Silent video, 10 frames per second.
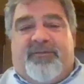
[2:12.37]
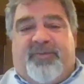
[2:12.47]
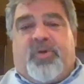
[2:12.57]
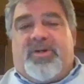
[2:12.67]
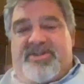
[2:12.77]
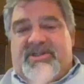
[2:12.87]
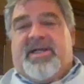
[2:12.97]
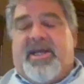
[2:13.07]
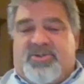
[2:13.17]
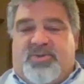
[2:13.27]
for
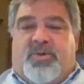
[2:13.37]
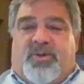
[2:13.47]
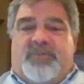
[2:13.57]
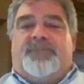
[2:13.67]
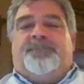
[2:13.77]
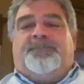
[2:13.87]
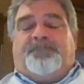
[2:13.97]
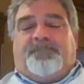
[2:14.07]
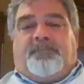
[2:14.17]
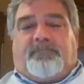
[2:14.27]
C&A Tool.
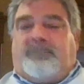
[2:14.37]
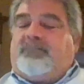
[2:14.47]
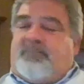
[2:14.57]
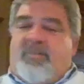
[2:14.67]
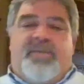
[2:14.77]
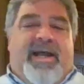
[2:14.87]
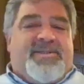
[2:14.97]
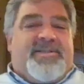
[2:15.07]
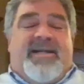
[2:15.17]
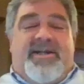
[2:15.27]

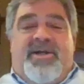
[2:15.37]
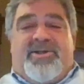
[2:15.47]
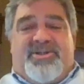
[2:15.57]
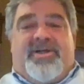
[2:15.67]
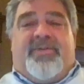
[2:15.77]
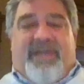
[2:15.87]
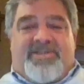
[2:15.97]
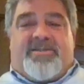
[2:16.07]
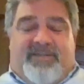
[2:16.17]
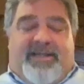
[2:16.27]
That's in a nutshell.
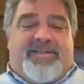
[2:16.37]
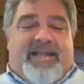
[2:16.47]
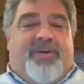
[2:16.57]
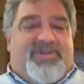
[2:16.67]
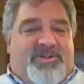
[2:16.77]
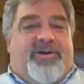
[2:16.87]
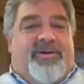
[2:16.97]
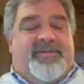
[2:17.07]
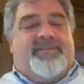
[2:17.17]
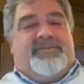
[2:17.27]
That's how it started.